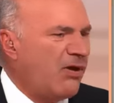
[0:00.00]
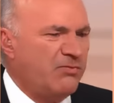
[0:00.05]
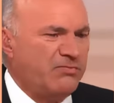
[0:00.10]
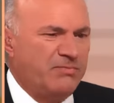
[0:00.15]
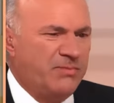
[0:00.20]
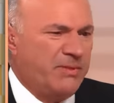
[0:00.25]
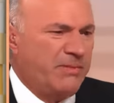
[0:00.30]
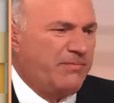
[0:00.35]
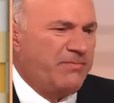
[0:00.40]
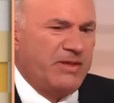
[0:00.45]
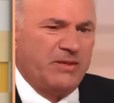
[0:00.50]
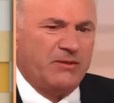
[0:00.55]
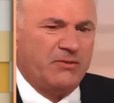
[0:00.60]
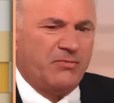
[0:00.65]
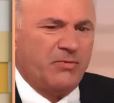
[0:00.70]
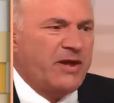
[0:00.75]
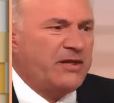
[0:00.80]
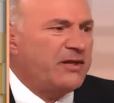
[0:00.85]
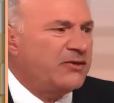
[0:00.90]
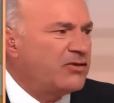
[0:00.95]
Oh,
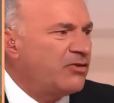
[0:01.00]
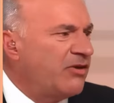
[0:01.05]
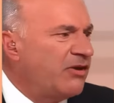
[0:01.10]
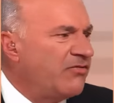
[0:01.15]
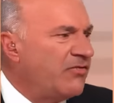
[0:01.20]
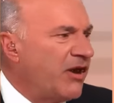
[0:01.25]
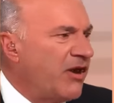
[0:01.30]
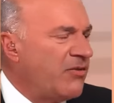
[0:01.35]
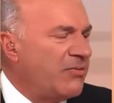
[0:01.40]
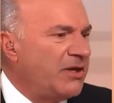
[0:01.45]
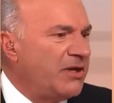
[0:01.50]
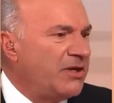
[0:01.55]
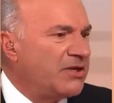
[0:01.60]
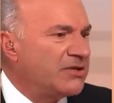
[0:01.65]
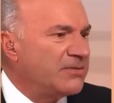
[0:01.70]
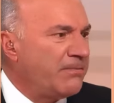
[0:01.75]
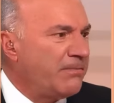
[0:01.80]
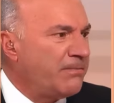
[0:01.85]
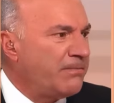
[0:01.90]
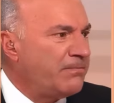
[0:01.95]
the regulatory environment
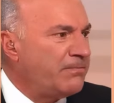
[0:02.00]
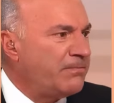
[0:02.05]
is